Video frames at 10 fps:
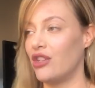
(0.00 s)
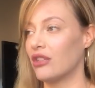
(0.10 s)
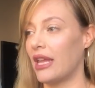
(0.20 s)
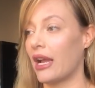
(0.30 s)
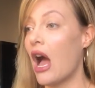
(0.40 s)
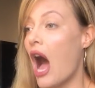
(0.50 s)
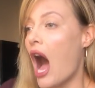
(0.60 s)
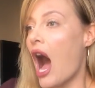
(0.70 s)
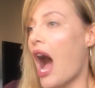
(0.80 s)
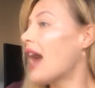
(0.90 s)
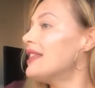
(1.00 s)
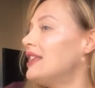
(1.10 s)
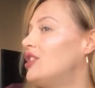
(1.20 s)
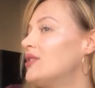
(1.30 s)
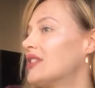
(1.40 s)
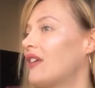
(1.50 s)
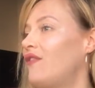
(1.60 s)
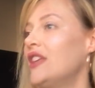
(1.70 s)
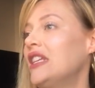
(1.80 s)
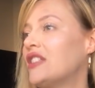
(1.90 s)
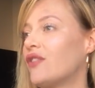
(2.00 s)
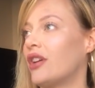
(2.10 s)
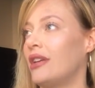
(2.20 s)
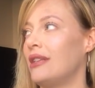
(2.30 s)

and you're like, I think you still have feelings for her.